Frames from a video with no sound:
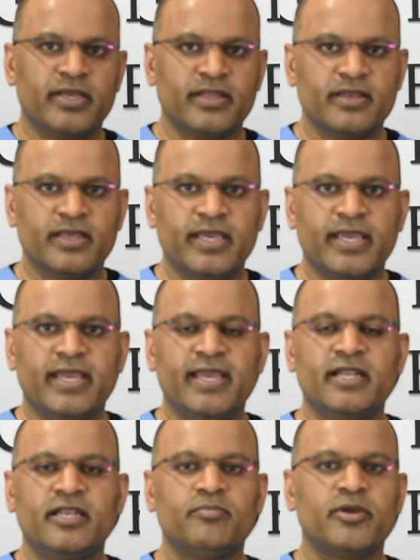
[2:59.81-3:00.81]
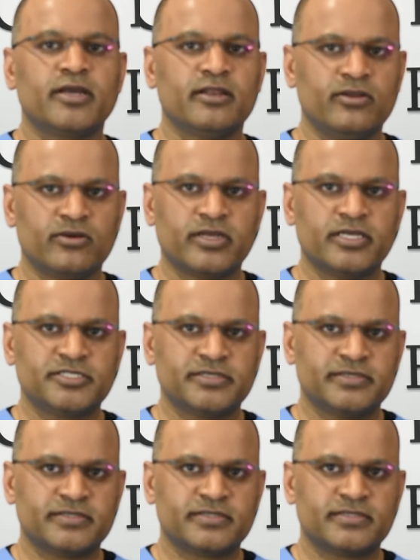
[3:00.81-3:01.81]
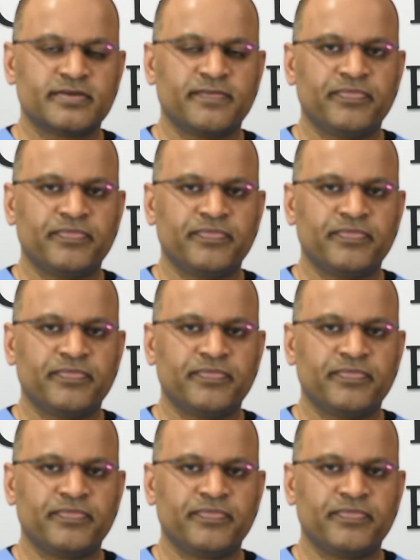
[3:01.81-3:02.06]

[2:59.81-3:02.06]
in atypical locations.